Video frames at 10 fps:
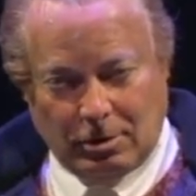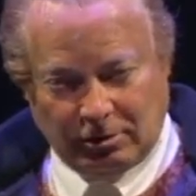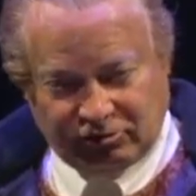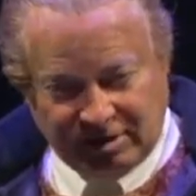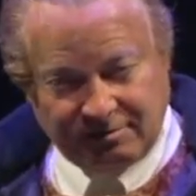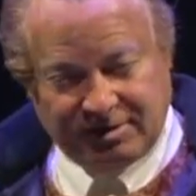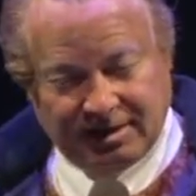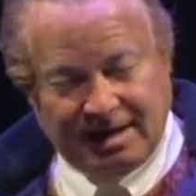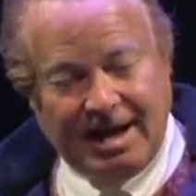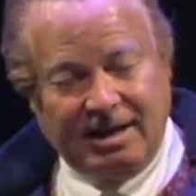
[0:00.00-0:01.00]
achieved the
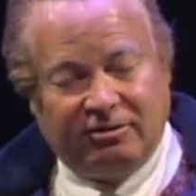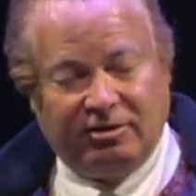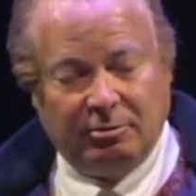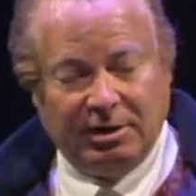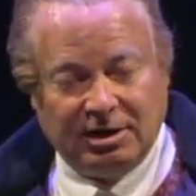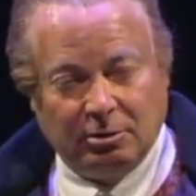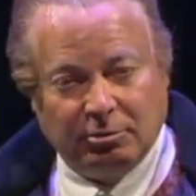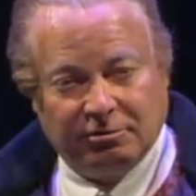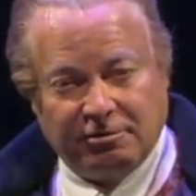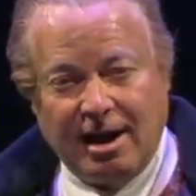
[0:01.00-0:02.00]
alliance that we did
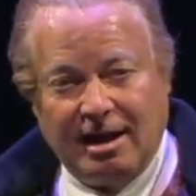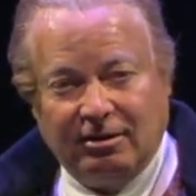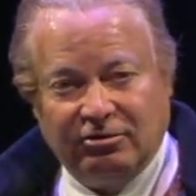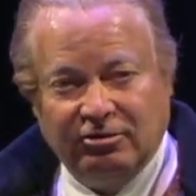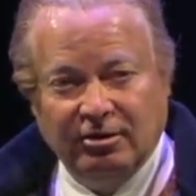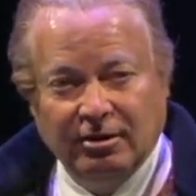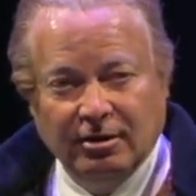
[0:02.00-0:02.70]
with France